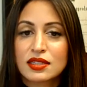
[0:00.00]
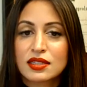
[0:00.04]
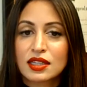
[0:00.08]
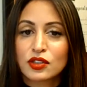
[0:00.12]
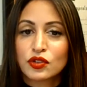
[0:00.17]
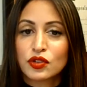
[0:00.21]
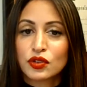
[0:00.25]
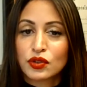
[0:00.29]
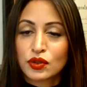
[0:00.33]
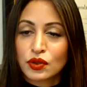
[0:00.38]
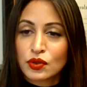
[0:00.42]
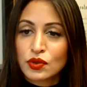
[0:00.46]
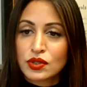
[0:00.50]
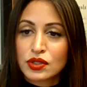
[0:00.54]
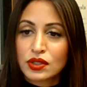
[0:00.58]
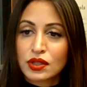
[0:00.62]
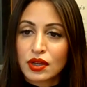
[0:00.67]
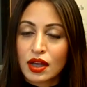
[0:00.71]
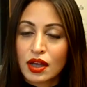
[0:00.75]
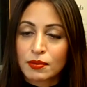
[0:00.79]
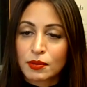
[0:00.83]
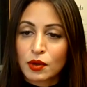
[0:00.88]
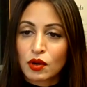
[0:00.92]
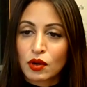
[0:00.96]
introduced
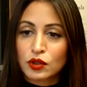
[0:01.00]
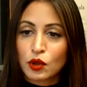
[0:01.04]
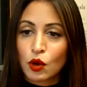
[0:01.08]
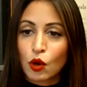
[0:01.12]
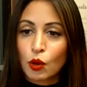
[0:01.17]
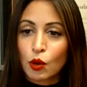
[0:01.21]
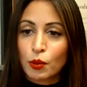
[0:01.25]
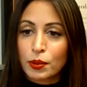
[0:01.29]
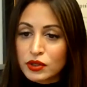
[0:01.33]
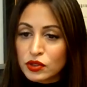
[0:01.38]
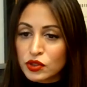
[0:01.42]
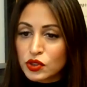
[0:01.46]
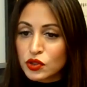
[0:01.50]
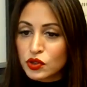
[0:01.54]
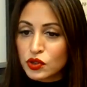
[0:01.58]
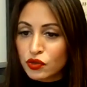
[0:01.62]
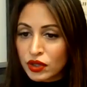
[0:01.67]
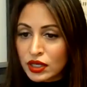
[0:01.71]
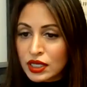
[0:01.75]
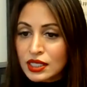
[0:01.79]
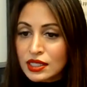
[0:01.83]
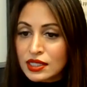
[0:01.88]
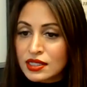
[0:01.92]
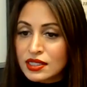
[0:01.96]
called Open
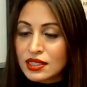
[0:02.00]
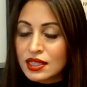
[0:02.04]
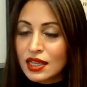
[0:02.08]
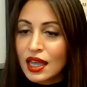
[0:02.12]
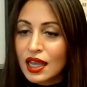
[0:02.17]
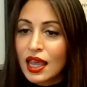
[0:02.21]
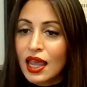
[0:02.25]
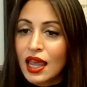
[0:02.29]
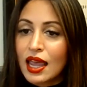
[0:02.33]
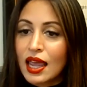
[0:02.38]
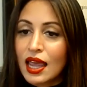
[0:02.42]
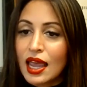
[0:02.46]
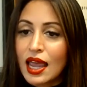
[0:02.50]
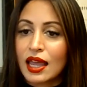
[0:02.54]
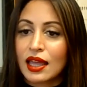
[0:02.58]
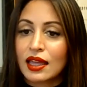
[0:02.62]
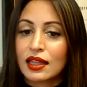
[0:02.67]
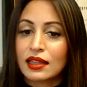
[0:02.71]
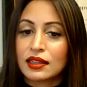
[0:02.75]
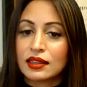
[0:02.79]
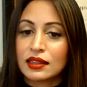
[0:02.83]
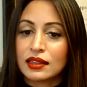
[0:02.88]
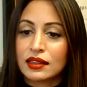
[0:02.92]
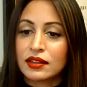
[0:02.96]
Streets.
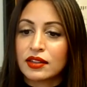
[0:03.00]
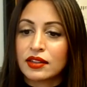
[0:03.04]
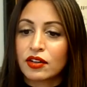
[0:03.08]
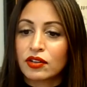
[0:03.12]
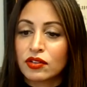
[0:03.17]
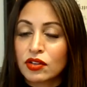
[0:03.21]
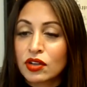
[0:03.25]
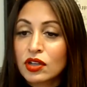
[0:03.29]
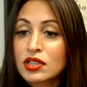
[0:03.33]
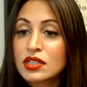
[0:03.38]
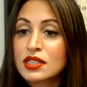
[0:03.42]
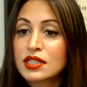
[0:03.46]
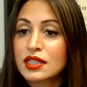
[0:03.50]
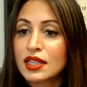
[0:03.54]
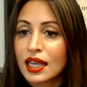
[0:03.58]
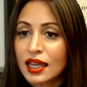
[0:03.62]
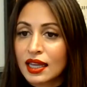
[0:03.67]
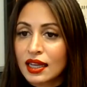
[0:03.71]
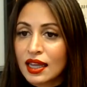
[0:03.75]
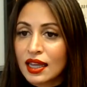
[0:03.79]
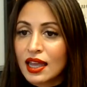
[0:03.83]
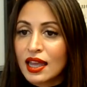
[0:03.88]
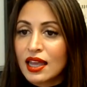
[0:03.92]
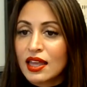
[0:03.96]
And there looks
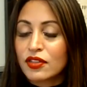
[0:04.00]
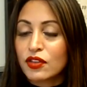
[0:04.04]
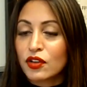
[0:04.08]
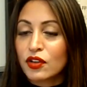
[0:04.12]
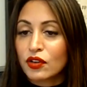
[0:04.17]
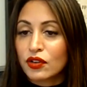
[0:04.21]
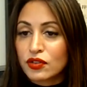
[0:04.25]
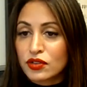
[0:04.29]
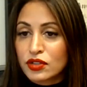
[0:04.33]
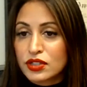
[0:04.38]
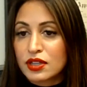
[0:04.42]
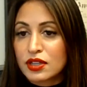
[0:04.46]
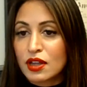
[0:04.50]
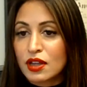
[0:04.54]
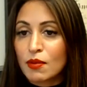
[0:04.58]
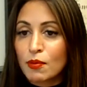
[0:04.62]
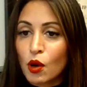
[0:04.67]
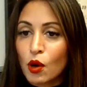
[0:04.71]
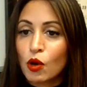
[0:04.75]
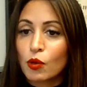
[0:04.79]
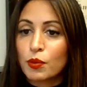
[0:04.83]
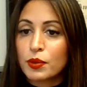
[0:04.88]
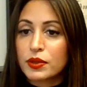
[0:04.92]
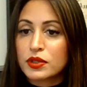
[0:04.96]
like some
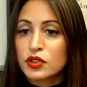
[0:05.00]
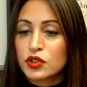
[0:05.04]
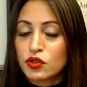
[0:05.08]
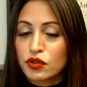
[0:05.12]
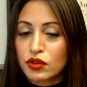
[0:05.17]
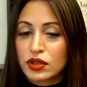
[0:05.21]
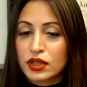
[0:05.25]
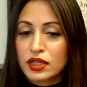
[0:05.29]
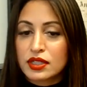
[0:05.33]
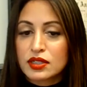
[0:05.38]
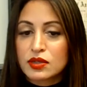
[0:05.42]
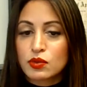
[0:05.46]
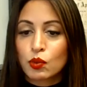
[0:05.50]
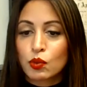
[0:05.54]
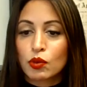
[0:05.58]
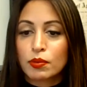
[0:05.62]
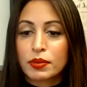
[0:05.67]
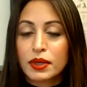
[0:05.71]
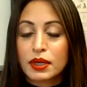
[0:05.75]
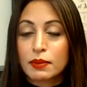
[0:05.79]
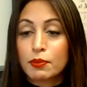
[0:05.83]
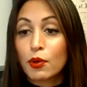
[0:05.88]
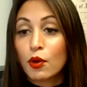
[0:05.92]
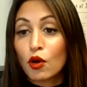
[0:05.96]
open streets will
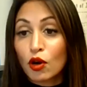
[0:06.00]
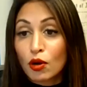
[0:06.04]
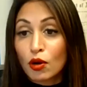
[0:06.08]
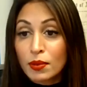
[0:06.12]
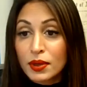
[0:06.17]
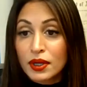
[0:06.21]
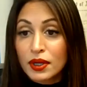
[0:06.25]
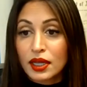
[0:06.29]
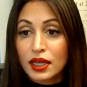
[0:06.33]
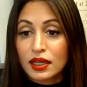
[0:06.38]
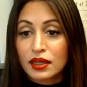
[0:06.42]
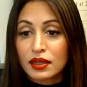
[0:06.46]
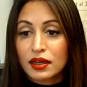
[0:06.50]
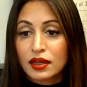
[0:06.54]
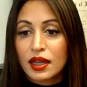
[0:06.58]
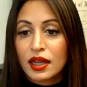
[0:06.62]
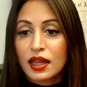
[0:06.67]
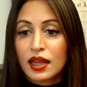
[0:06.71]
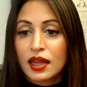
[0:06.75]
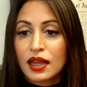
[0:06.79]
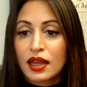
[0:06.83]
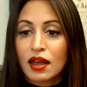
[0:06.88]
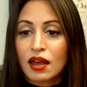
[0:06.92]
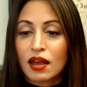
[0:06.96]
be permanent.
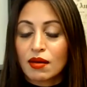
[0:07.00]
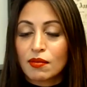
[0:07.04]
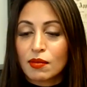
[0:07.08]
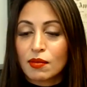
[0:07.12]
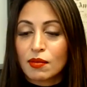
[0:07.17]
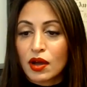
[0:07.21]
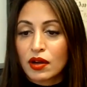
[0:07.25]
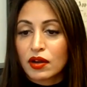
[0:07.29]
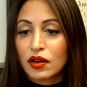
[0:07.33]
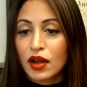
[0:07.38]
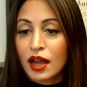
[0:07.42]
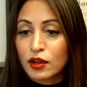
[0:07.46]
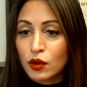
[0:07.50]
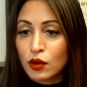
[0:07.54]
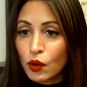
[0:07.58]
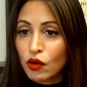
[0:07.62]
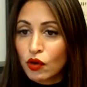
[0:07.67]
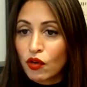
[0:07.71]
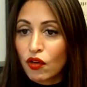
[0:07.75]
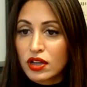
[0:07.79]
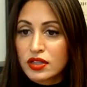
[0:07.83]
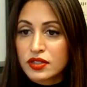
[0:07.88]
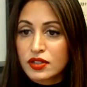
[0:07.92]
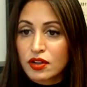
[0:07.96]
I know
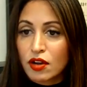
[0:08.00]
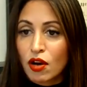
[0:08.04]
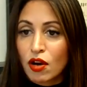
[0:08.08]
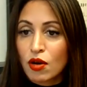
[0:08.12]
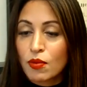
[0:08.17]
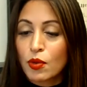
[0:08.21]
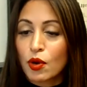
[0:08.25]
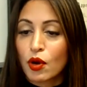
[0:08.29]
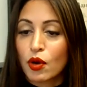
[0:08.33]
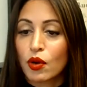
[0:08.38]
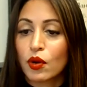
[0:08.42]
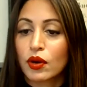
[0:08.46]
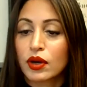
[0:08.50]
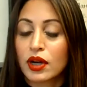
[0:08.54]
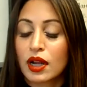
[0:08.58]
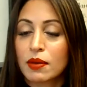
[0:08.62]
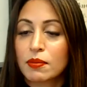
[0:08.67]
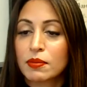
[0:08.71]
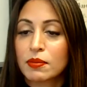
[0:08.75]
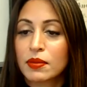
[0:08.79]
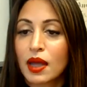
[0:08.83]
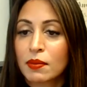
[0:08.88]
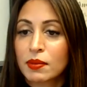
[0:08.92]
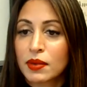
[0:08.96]
across our borough,
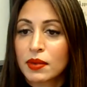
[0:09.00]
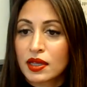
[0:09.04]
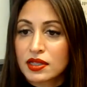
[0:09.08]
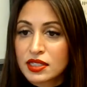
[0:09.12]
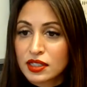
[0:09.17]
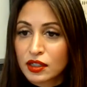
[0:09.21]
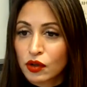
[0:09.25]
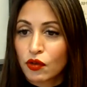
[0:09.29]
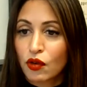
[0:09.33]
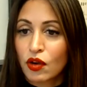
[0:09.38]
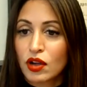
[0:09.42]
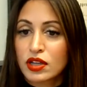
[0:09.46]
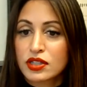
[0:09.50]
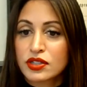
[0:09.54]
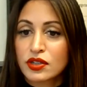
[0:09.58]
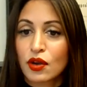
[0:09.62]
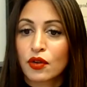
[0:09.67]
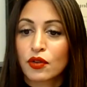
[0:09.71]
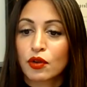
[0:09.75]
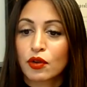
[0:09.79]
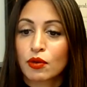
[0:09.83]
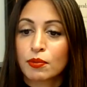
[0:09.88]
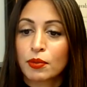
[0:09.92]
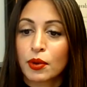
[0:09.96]
and I'm guessing across
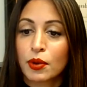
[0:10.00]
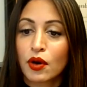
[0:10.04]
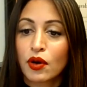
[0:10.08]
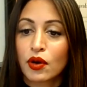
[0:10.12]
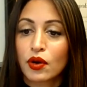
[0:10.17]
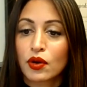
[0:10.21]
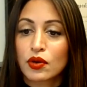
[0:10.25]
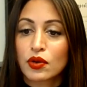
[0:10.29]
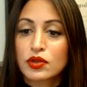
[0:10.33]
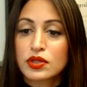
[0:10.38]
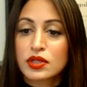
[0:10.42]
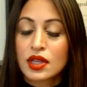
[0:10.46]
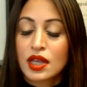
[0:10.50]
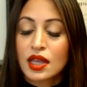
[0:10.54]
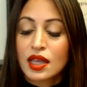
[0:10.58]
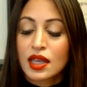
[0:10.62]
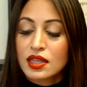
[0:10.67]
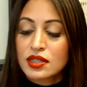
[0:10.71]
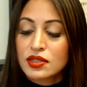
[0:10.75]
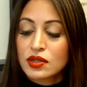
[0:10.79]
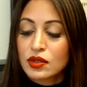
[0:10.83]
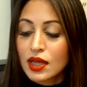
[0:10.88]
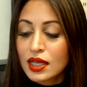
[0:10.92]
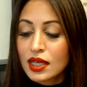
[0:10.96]
other boroughs.
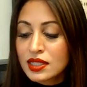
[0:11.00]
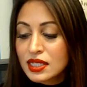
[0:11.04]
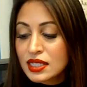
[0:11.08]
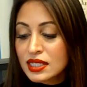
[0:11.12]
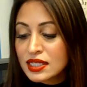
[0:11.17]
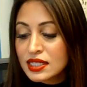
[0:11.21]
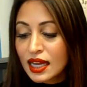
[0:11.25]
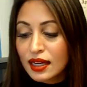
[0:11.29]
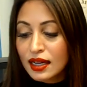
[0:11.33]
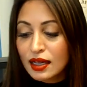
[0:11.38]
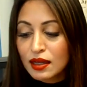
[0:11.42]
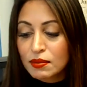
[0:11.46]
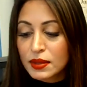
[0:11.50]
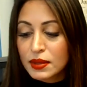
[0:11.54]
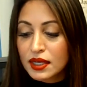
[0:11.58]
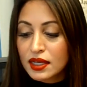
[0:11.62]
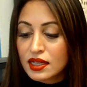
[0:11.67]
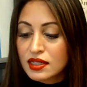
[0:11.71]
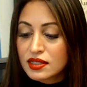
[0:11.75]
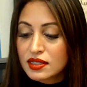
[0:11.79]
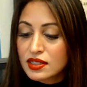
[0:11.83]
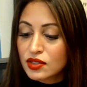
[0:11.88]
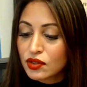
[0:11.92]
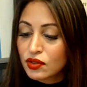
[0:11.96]
So that's exciting
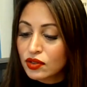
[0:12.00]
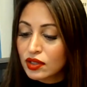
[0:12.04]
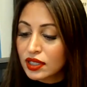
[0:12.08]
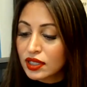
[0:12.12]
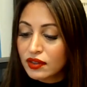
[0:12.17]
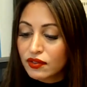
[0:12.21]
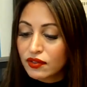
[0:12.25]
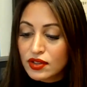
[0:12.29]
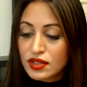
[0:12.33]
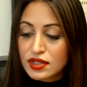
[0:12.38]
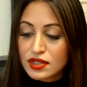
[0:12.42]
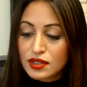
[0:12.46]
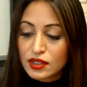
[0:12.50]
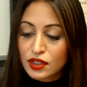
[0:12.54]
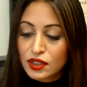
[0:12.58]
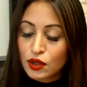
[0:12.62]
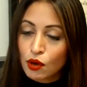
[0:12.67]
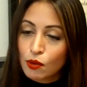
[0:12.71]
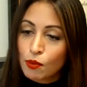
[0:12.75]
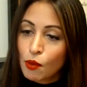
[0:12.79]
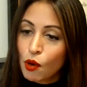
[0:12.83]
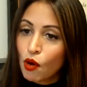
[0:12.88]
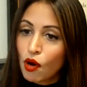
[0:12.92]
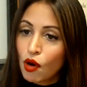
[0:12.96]
because it's going to give us,
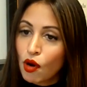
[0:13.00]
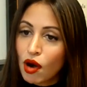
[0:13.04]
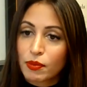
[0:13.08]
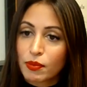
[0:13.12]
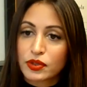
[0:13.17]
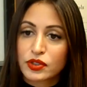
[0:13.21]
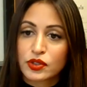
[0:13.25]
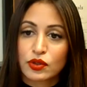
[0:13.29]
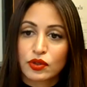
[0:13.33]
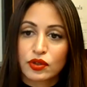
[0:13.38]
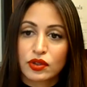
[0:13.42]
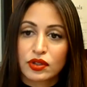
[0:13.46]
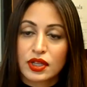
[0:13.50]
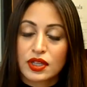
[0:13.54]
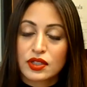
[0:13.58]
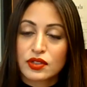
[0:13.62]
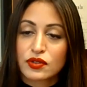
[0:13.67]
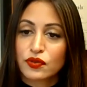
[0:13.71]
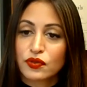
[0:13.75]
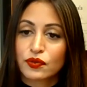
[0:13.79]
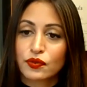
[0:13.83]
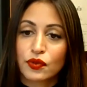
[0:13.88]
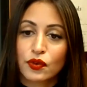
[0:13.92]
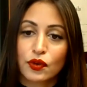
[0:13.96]
more
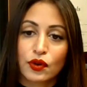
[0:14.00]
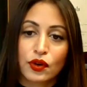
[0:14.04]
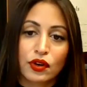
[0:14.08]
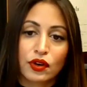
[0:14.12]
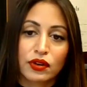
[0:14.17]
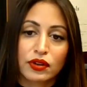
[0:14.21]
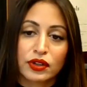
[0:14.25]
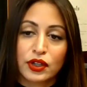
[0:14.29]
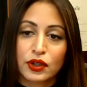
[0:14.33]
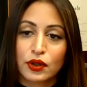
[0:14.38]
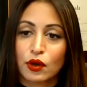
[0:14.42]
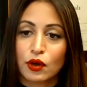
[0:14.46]
opportunities for